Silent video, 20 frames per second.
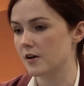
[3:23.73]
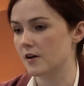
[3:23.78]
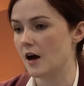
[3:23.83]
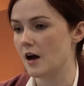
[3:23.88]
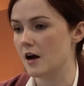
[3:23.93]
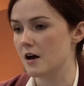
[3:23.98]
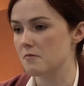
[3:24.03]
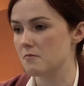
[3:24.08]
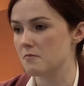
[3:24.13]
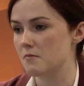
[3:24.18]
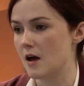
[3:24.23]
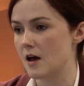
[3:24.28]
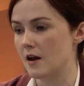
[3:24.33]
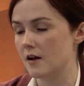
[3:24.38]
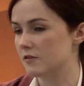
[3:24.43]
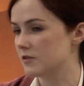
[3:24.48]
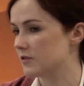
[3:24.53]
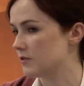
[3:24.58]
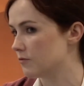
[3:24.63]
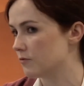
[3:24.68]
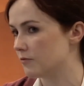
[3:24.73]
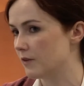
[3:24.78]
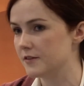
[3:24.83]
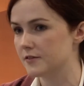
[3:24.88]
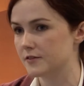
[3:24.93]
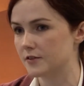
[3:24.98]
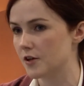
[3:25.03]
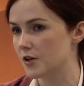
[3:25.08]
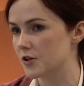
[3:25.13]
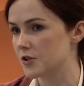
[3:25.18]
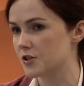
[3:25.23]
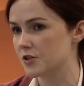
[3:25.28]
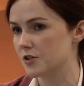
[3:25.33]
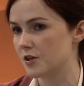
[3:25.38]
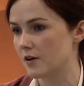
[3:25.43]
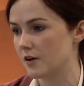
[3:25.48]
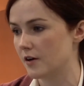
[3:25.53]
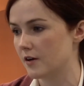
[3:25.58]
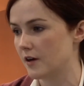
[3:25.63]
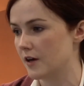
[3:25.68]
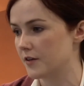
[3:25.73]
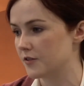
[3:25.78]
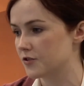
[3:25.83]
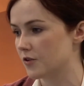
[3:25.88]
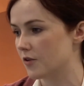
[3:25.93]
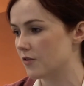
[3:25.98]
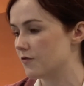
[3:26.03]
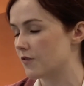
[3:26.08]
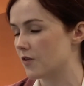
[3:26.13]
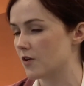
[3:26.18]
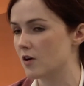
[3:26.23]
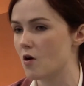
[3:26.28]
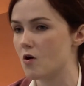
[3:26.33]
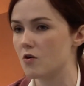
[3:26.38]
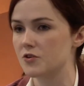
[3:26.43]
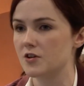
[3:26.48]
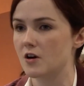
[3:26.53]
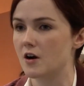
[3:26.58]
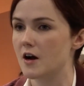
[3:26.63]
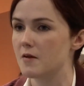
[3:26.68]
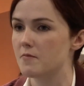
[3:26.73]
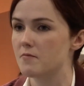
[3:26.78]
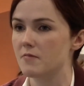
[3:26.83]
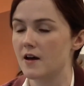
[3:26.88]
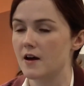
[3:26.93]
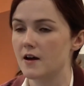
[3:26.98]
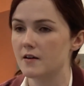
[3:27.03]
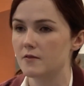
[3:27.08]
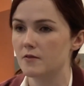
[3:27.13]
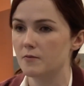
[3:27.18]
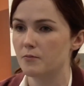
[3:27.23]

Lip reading: And research has shown for a long time that